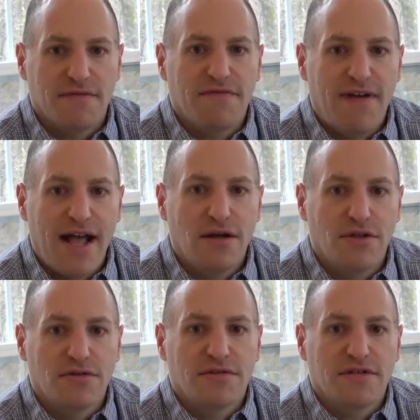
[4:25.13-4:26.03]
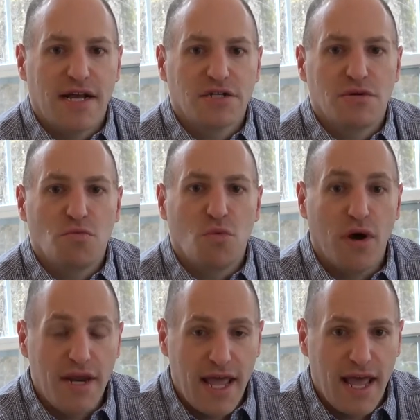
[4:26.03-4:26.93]
filed under Section
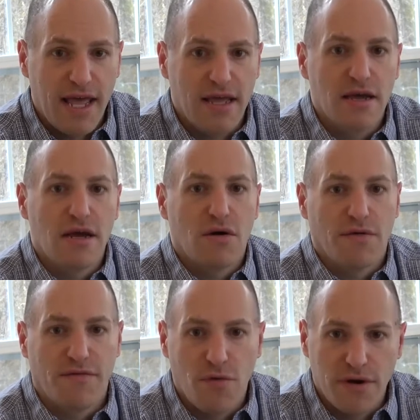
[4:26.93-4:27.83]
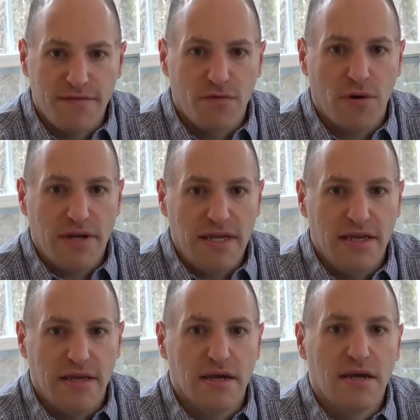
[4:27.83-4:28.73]
1A or
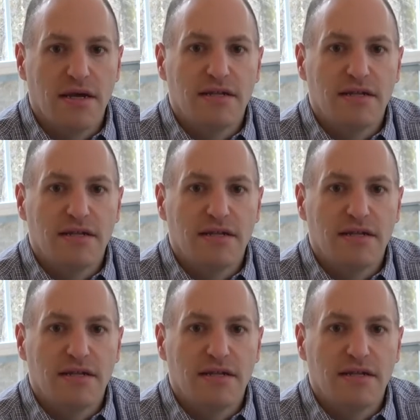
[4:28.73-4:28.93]
44E